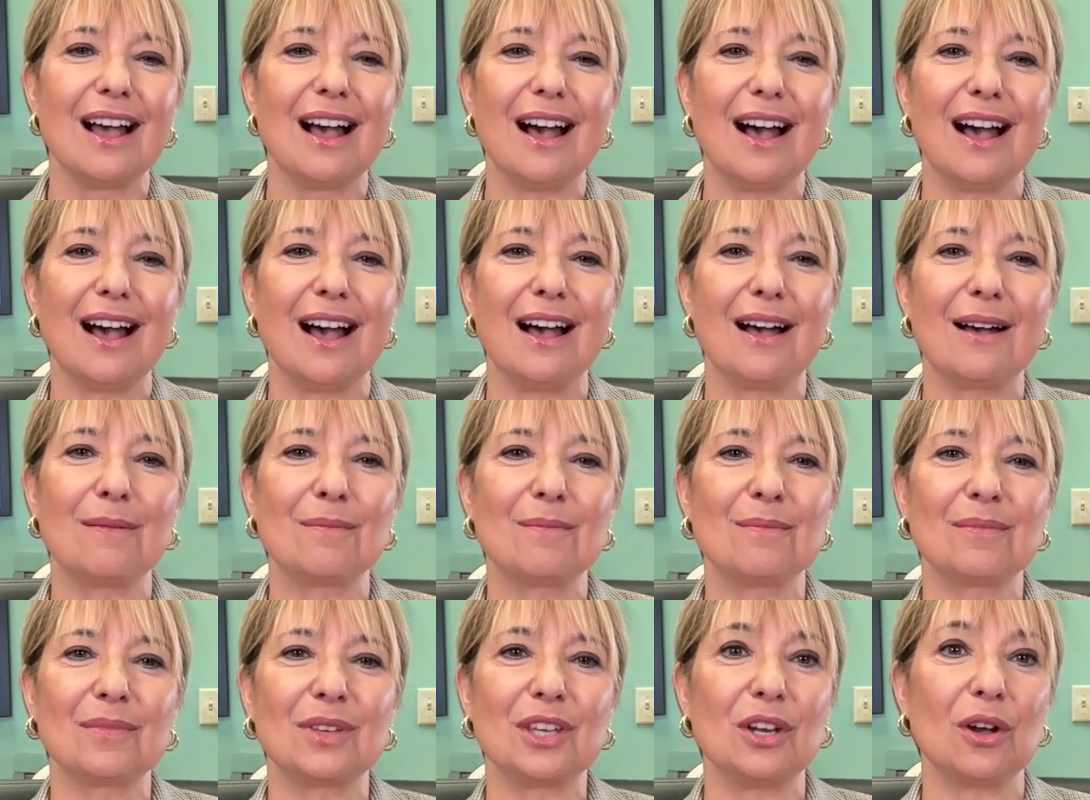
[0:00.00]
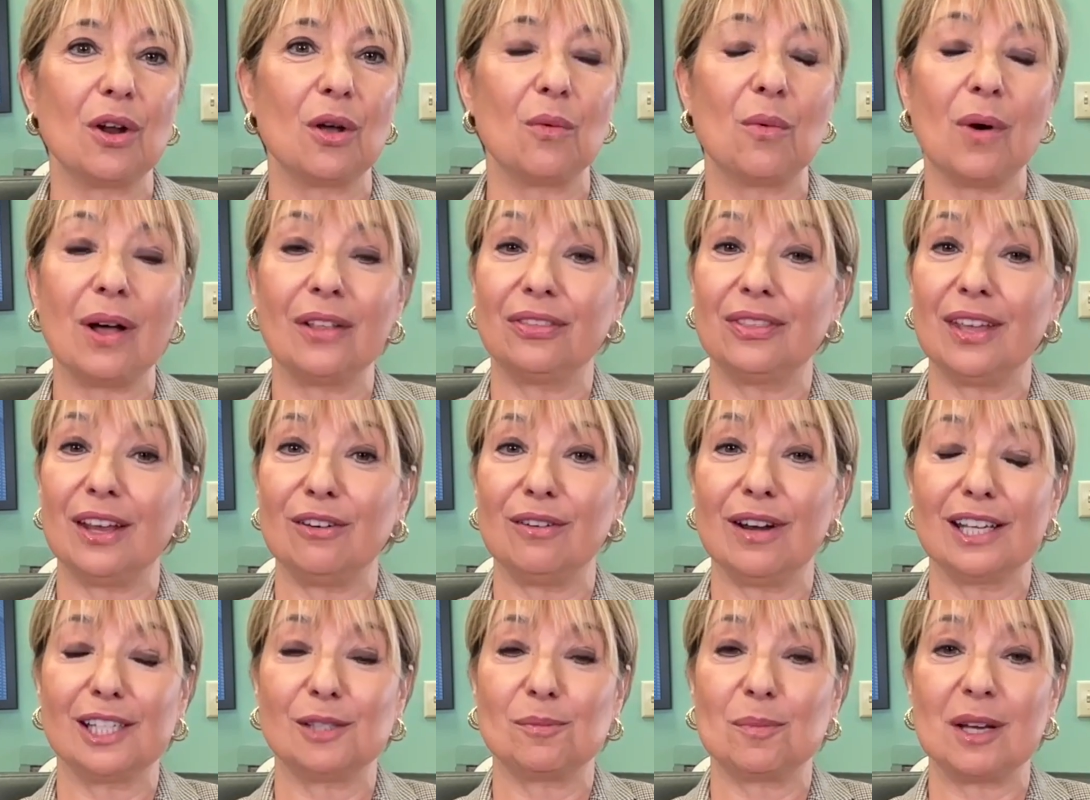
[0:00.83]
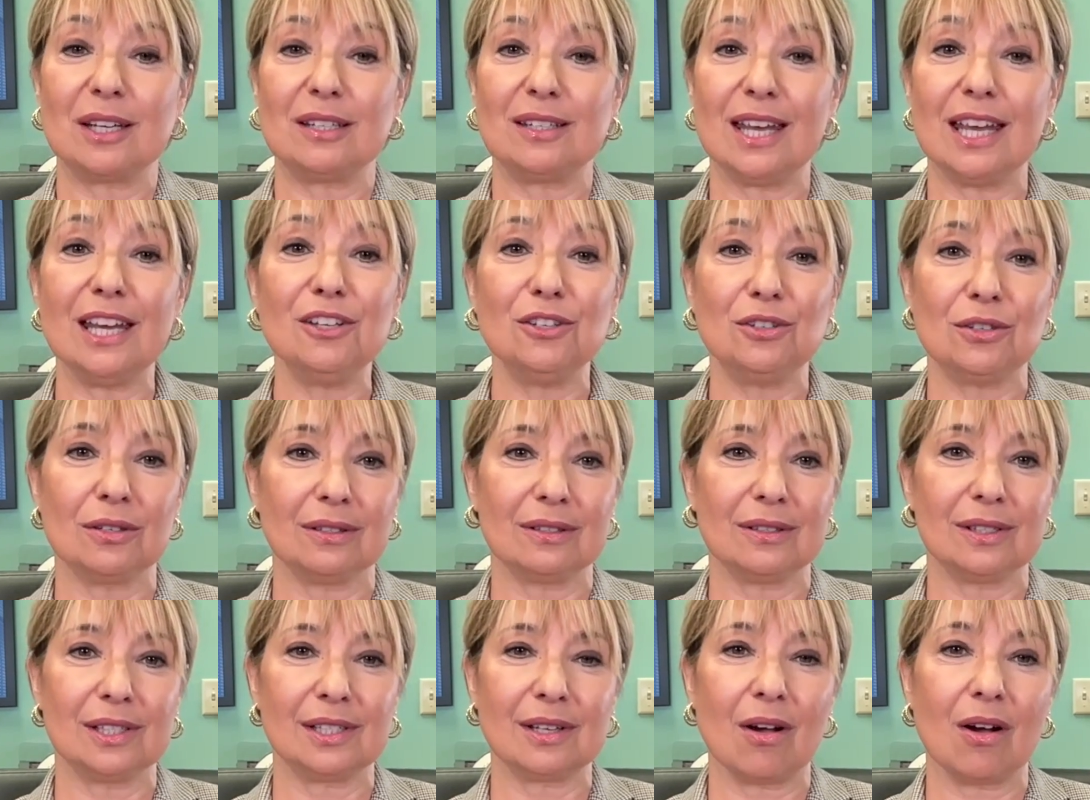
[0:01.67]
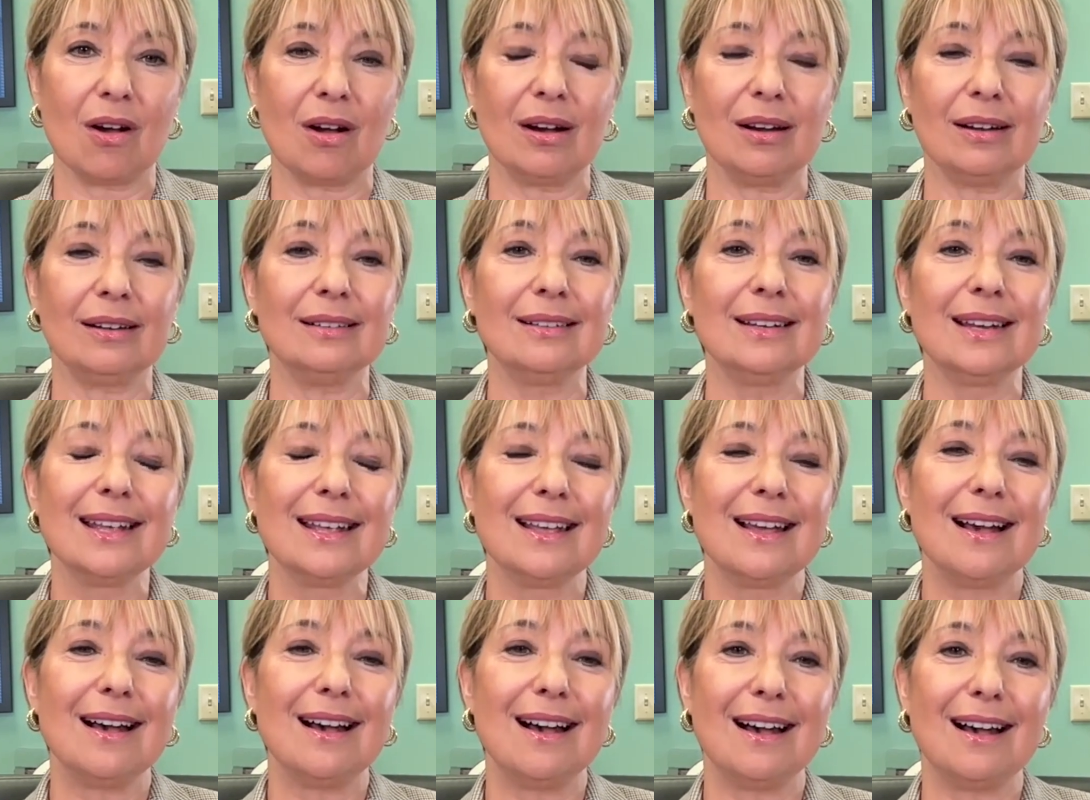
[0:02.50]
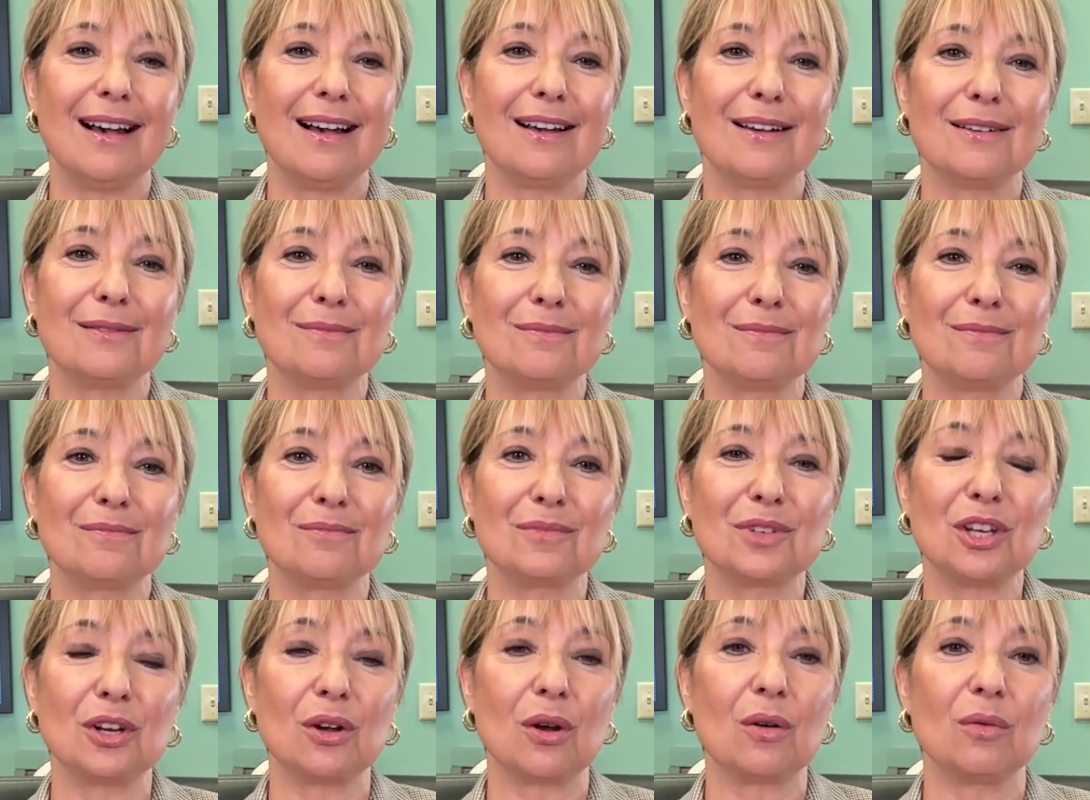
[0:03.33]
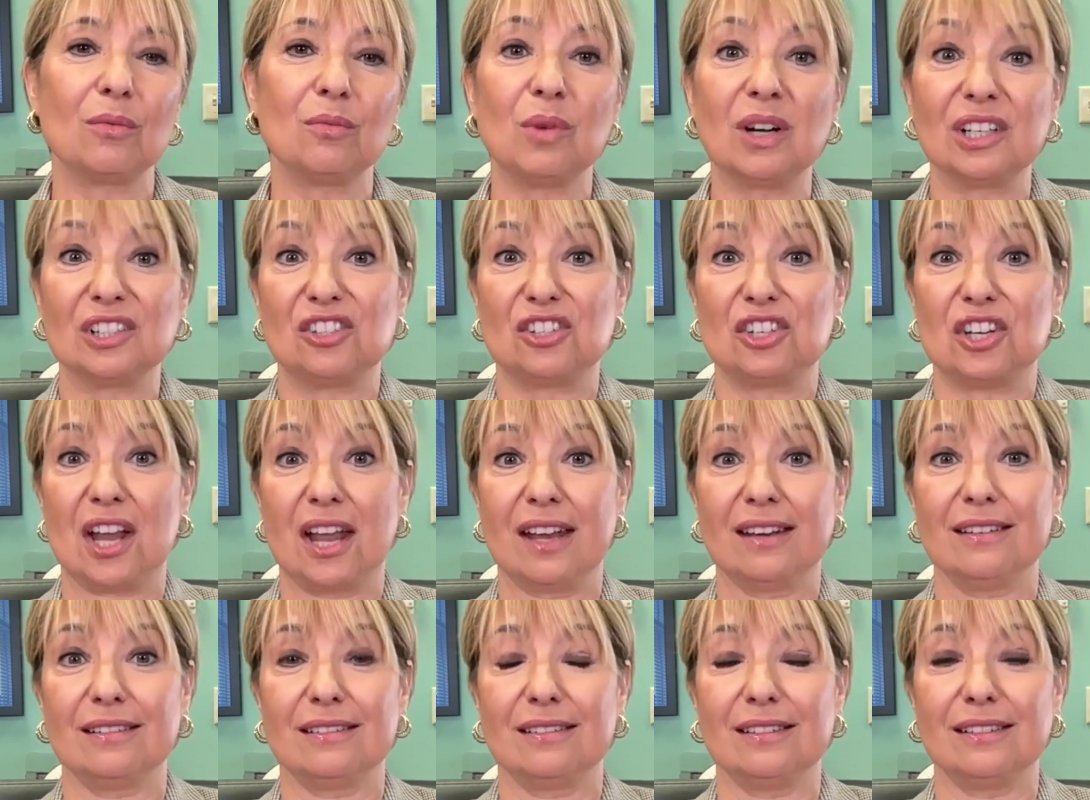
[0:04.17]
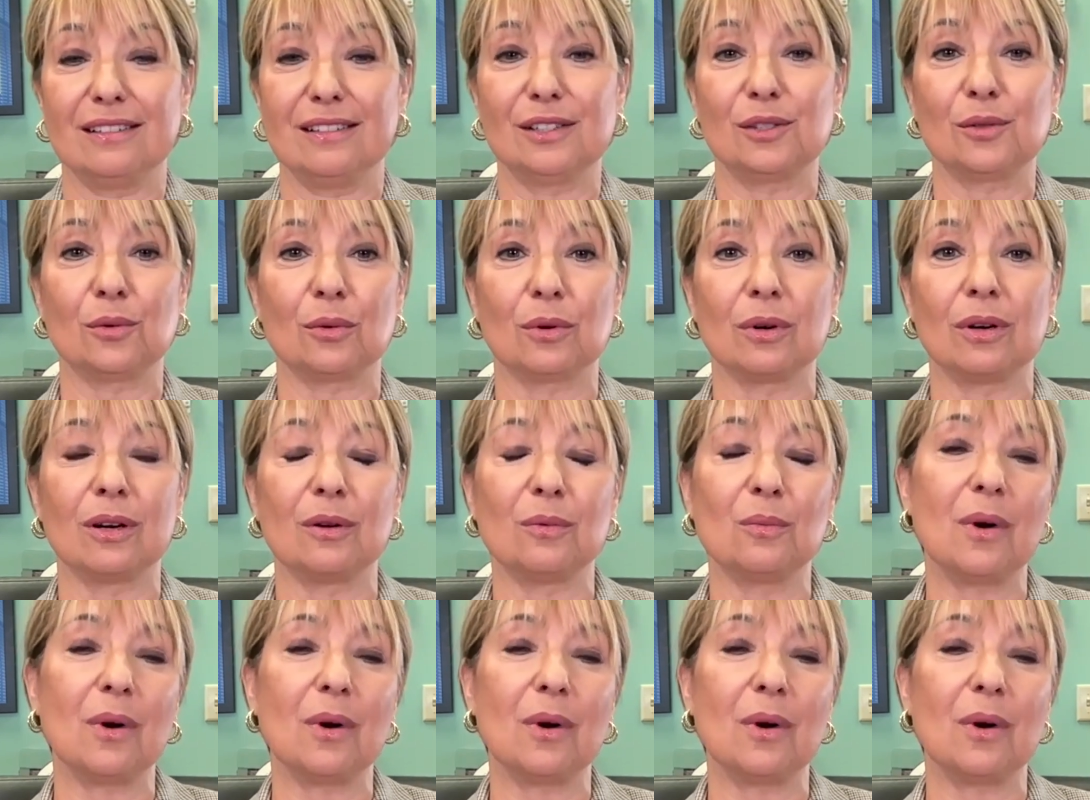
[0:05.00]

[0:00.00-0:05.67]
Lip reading: you know, what their expectations are, you know, what channels or